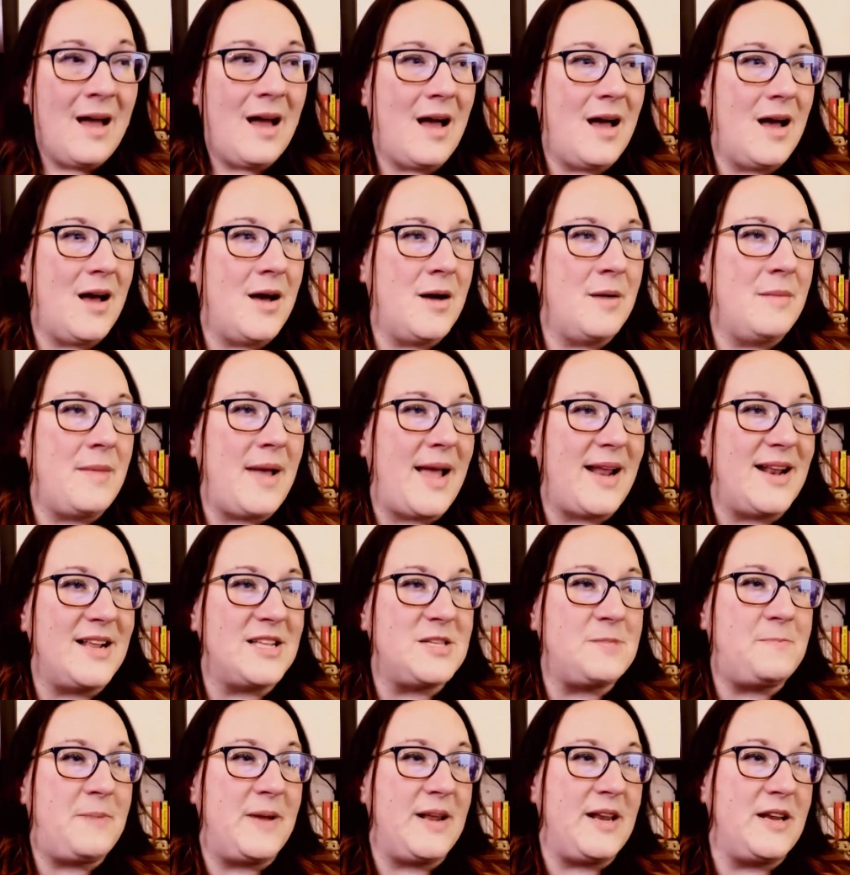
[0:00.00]
And
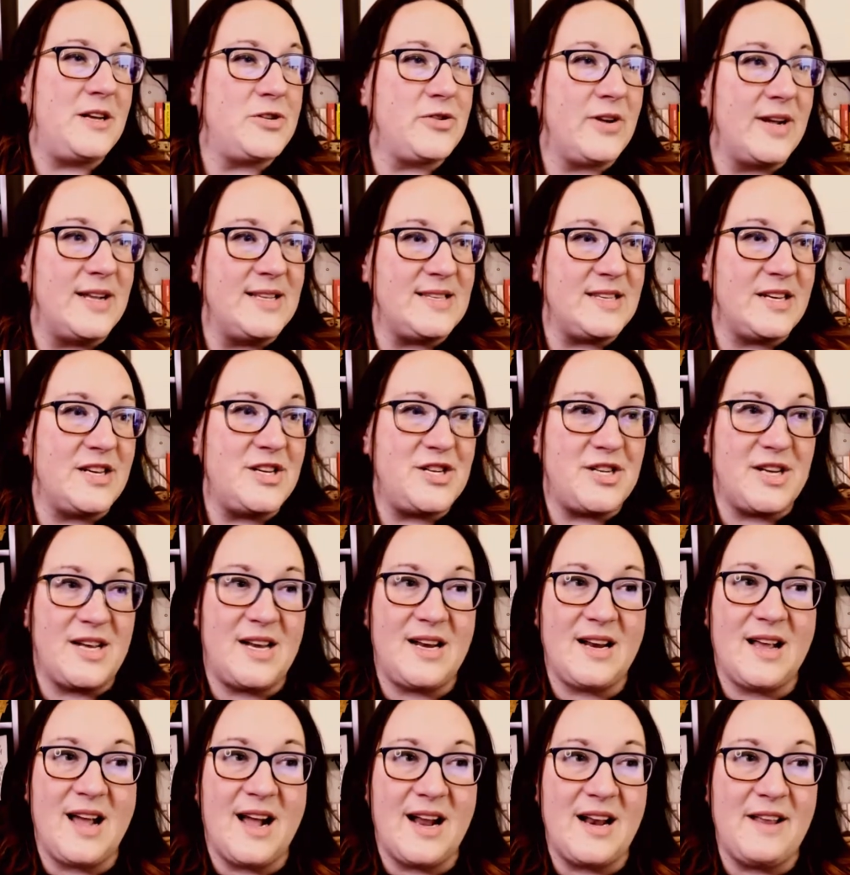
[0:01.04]
it's been in
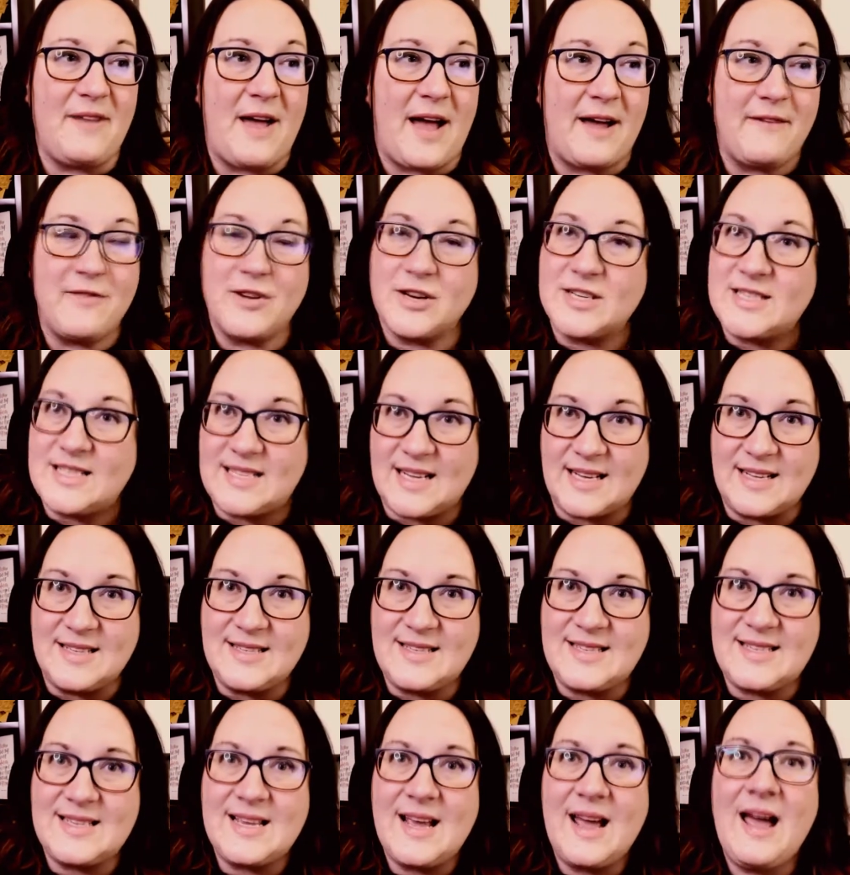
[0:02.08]
translation kind of ever
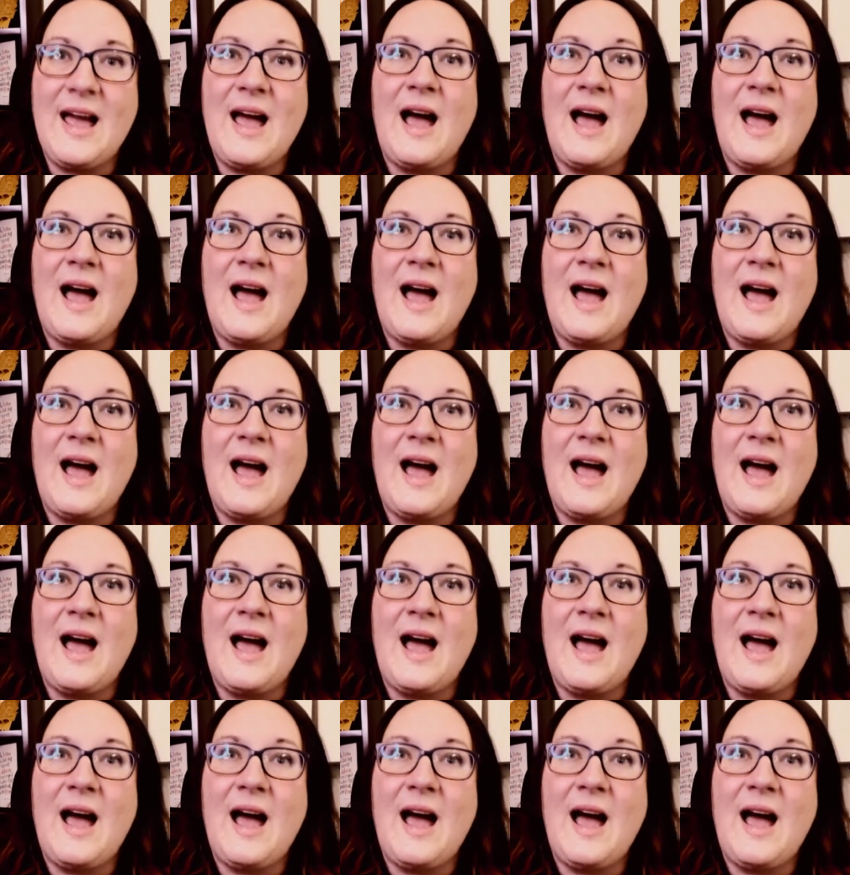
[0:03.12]
since.